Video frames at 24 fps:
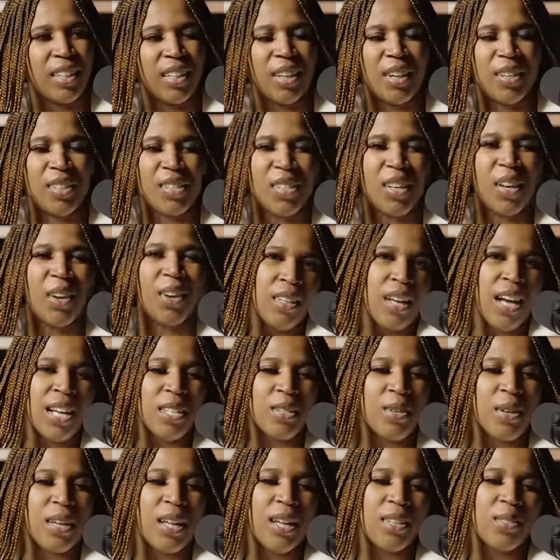know, so
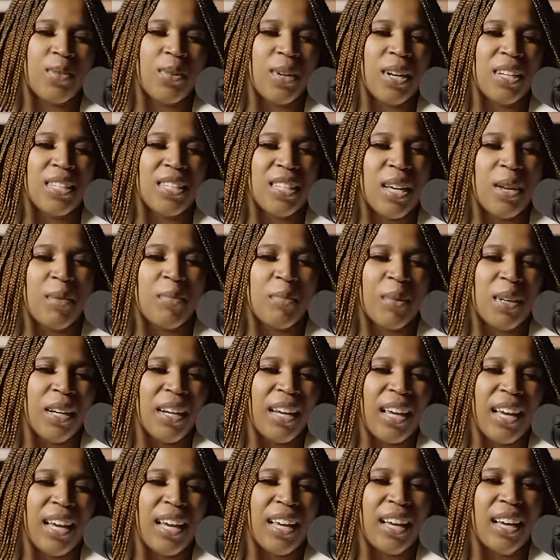that's that's what I say but
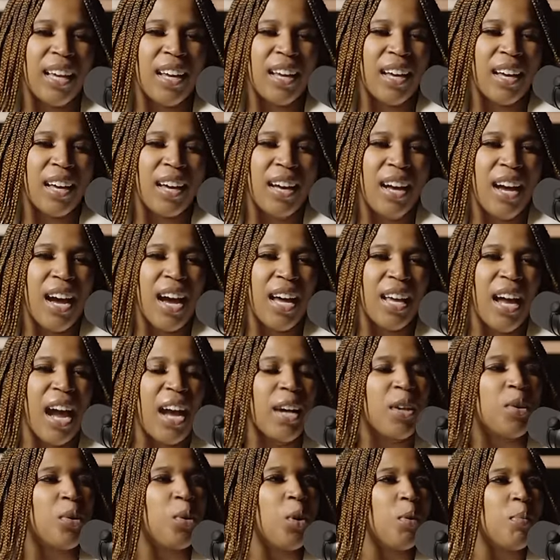like I, I
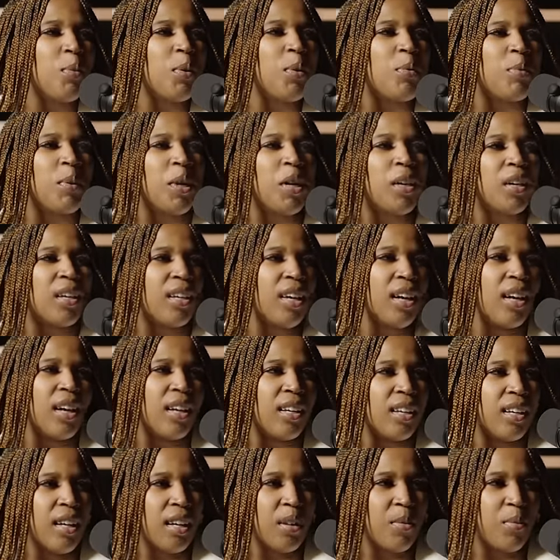grew up in America,
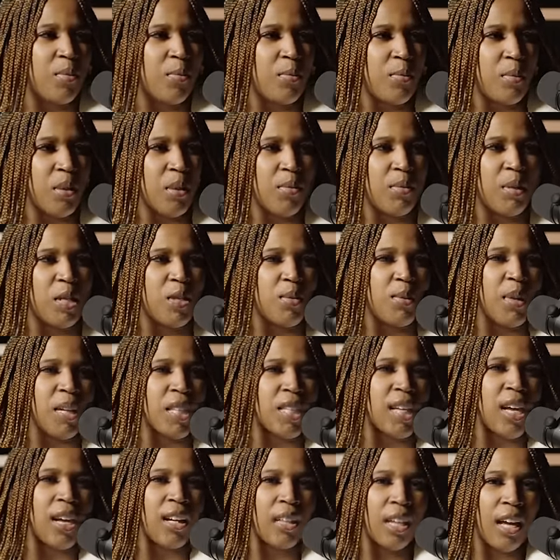like yeah. pretty much my
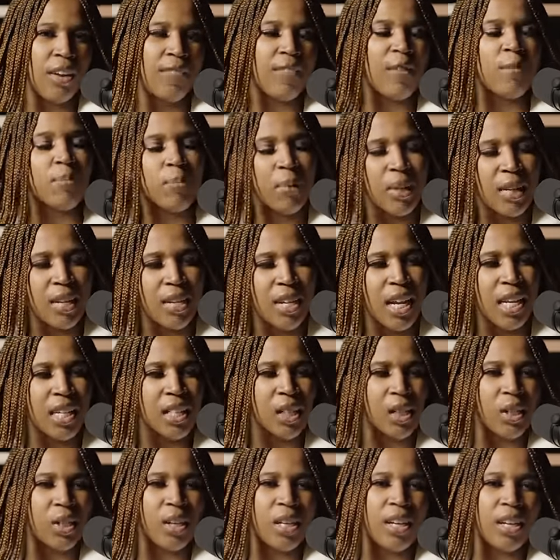entire life. I've been in
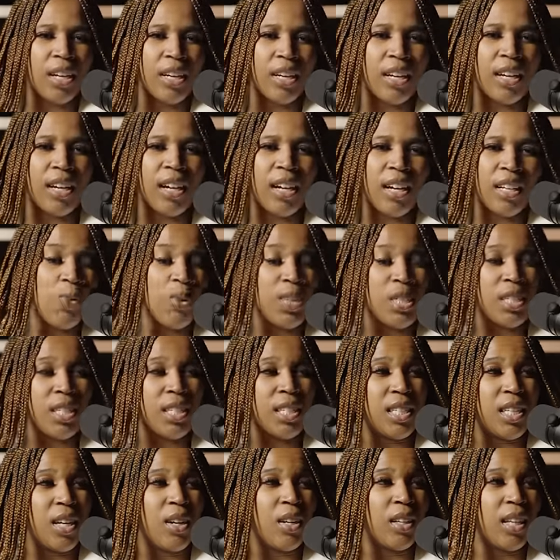Nigeria. Uh, I was
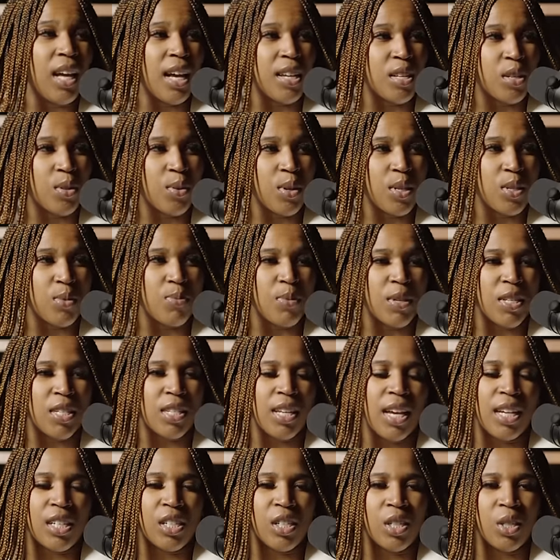just there last Christmas
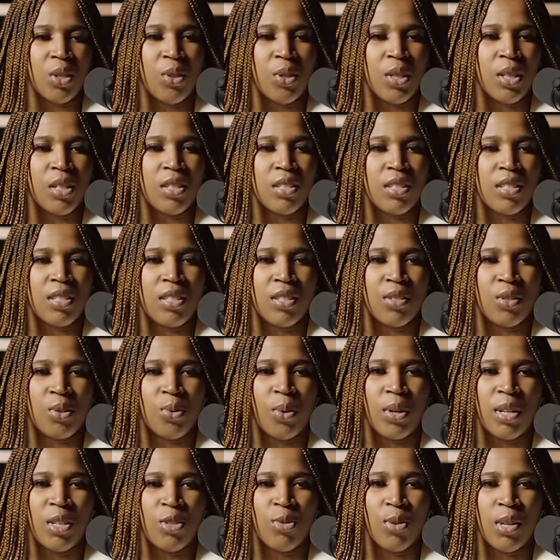slash New Year's in
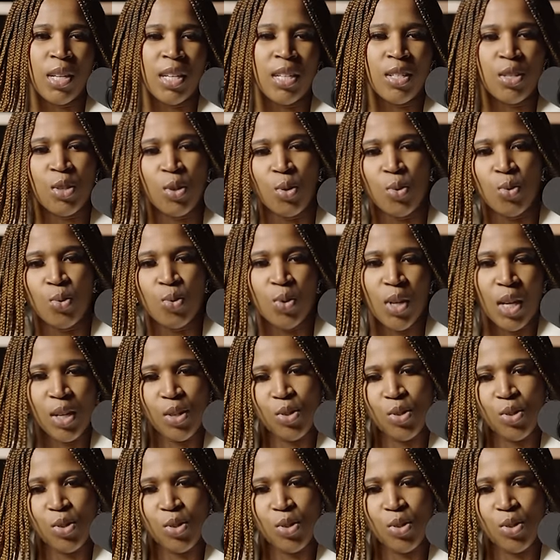2022 slash